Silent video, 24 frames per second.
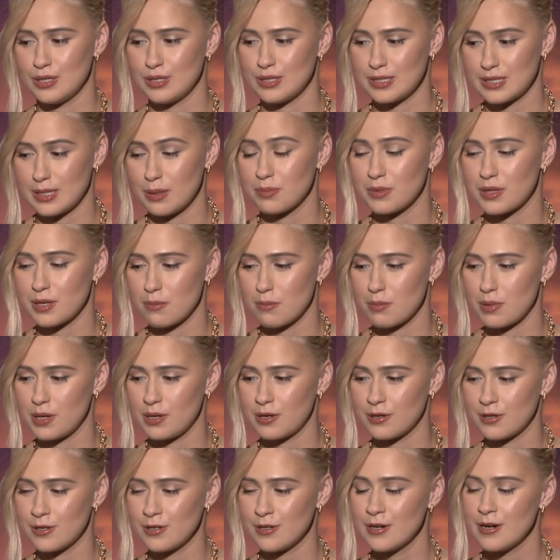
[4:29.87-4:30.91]
something
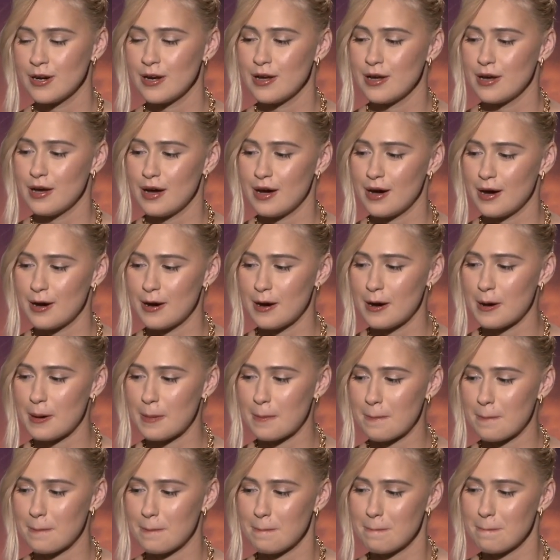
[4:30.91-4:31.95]
bigger
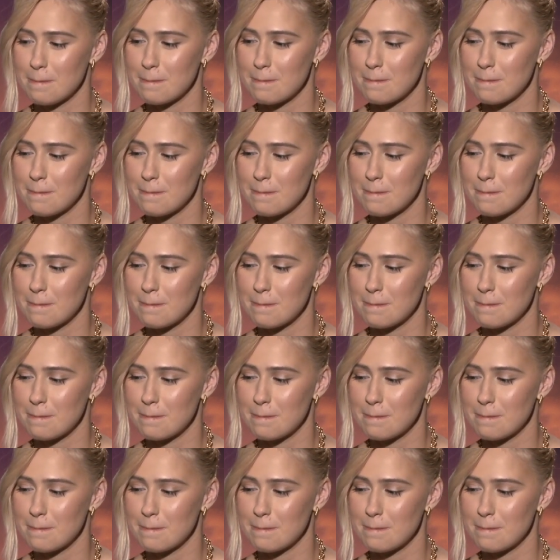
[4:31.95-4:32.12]
um,